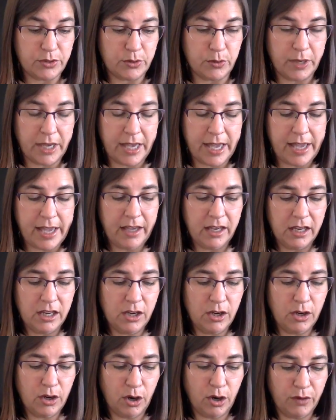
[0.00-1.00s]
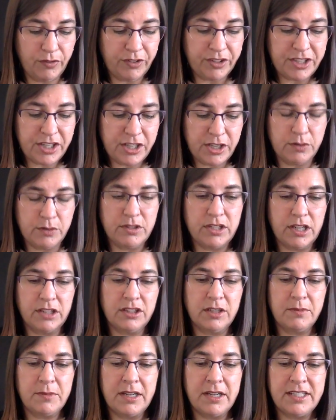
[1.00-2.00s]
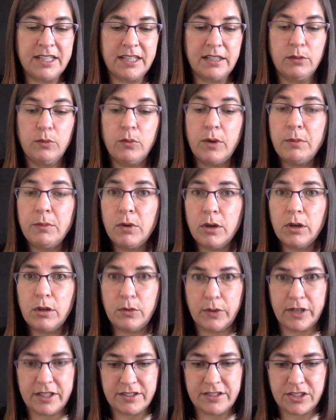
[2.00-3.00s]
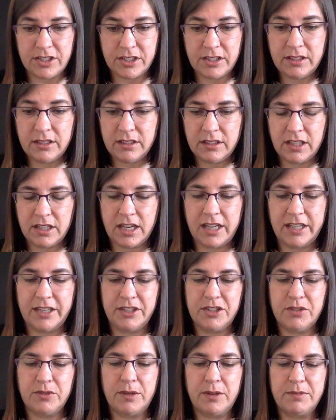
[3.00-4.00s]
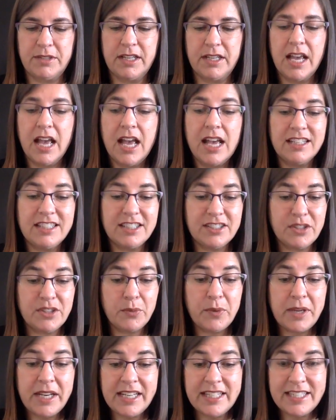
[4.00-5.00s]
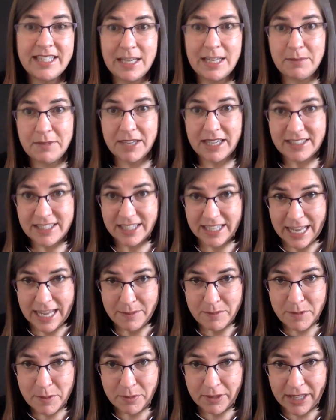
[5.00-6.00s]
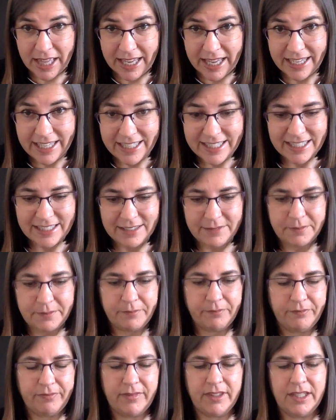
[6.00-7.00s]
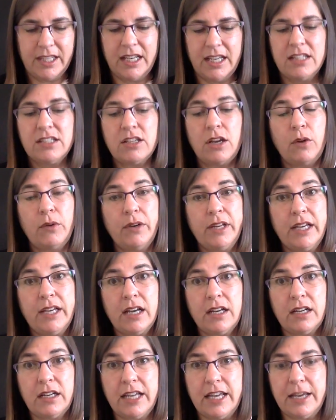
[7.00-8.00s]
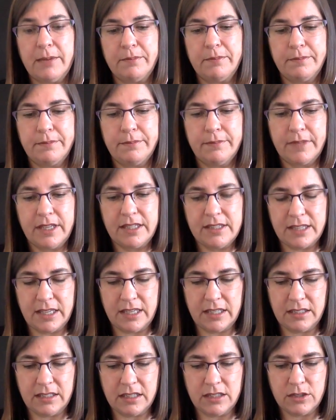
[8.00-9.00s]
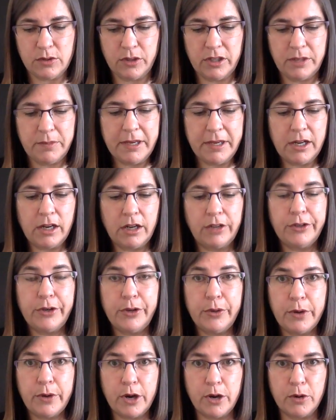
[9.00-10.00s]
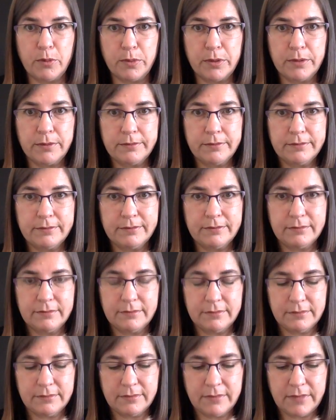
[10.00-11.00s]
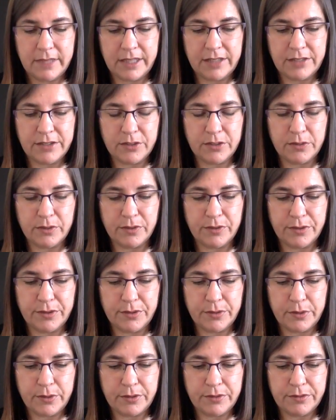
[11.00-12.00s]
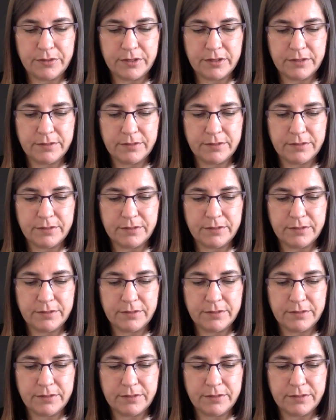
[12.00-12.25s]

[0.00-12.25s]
Okay? Over to you, Dr. Martin." "One more question," Khan interrupted. "Does the winning team get to name the planet?" "It's already got a name," I said. "It's going to be called New Hope." Thanks to River Swift.